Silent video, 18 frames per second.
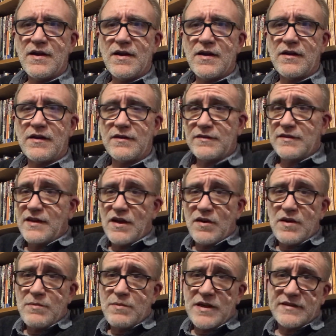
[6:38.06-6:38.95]
because
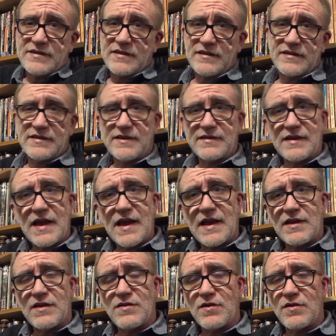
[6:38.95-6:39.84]
Gary basically says, hey,
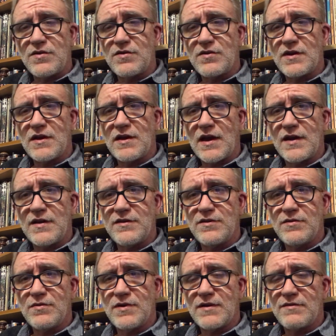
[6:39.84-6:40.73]
you can kind of
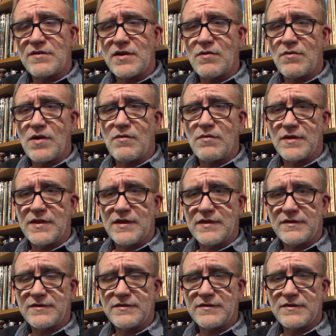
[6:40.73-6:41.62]
do whatever you want with
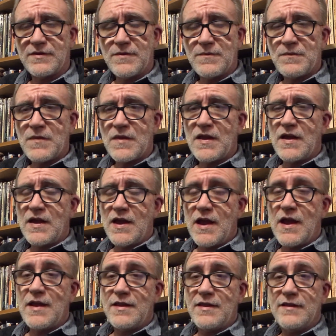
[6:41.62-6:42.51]
this.
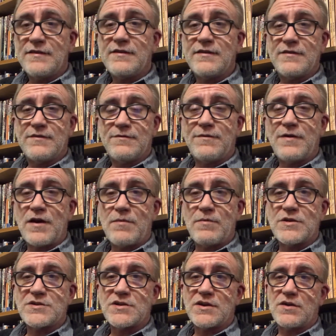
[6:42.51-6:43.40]
And this is very
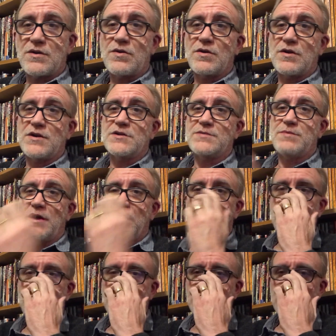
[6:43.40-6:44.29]
much encouraged by
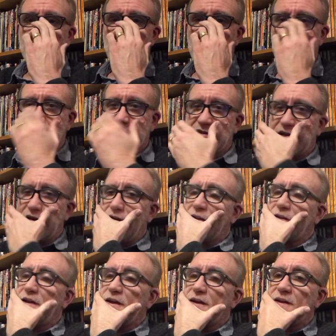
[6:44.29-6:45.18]
the original box set.
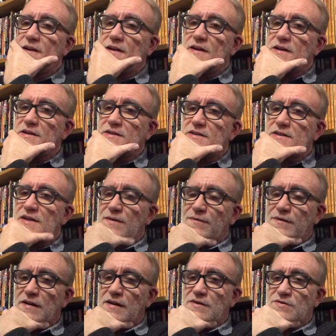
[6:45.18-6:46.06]
Like it
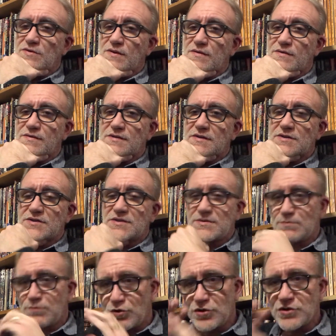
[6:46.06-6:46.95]
definitely sort of
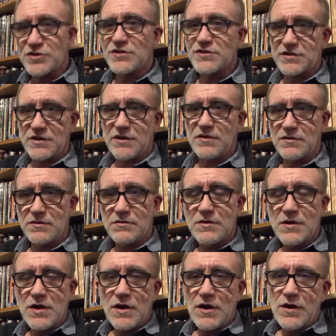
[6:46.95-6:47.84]
pushes you
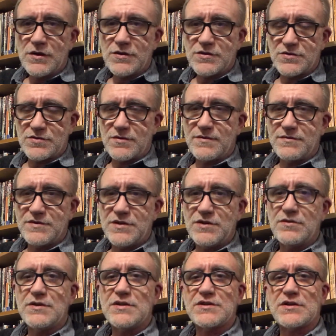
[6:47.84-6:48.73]
to sort of
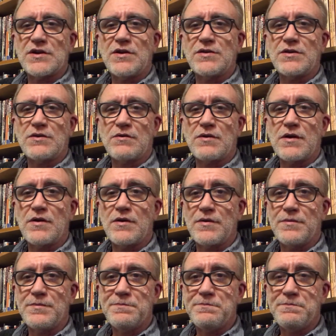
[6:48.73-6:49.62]
do this on your
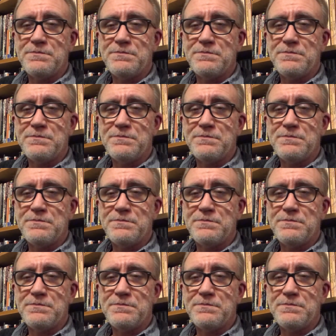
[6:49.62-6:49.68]
own.